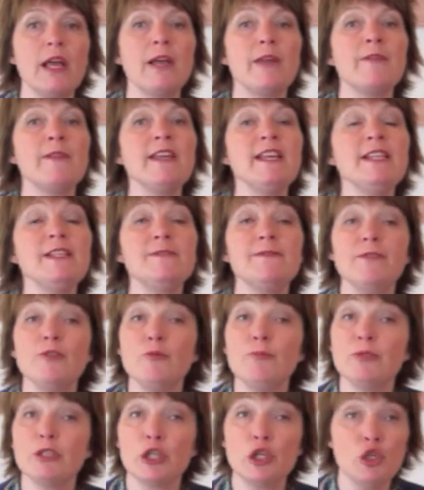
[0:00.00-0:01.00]
These
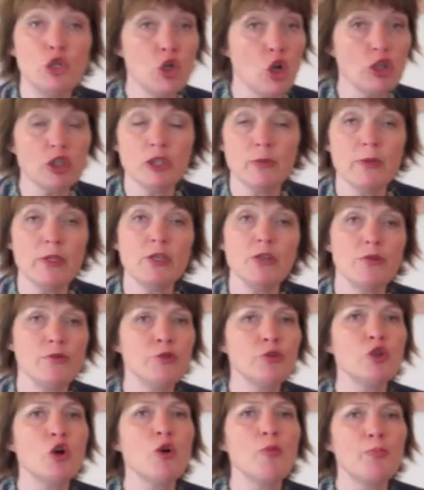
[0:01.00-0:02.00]
films are not to be
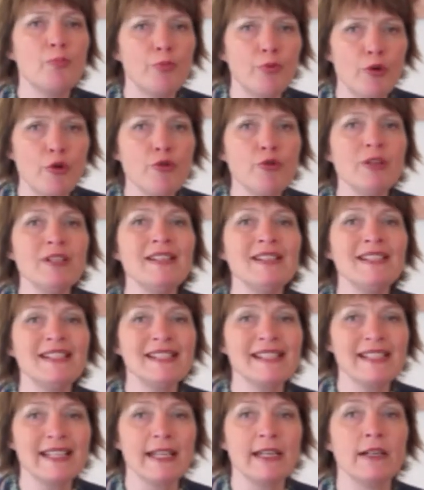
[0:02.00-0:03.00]
used on broken
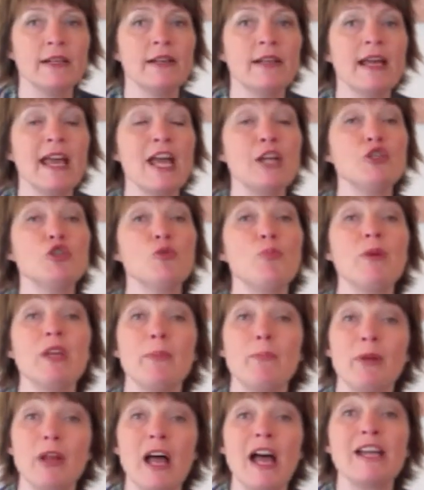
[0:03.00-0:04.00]
skin and should be
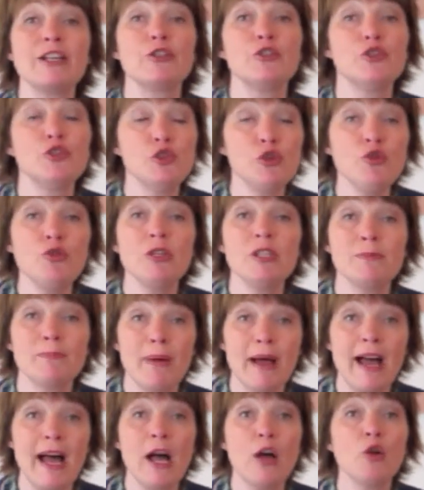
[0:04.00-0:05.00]
applied as soon as
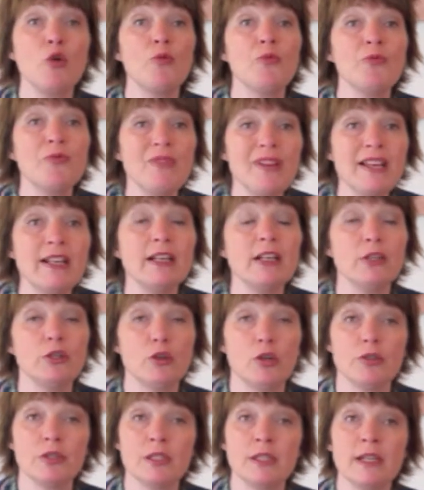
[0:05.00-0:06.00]
bowel or fecal
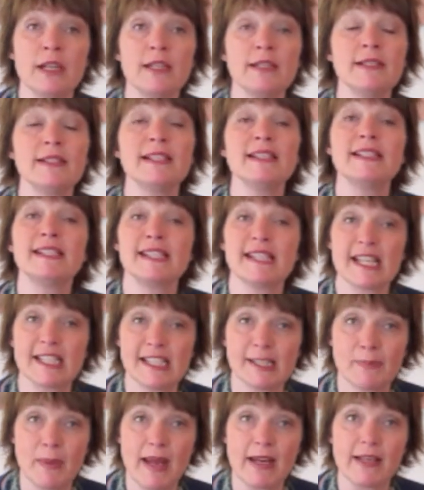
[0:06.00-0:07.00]
incontinence is
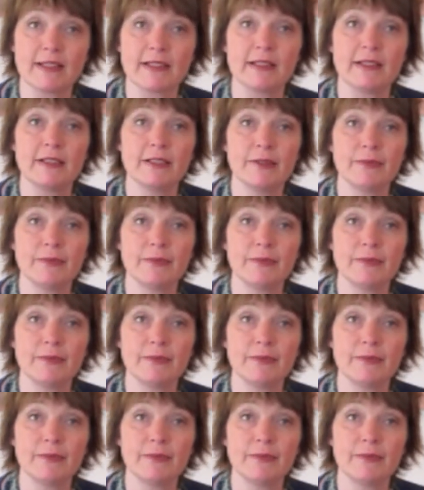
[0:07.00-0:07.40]
suspected.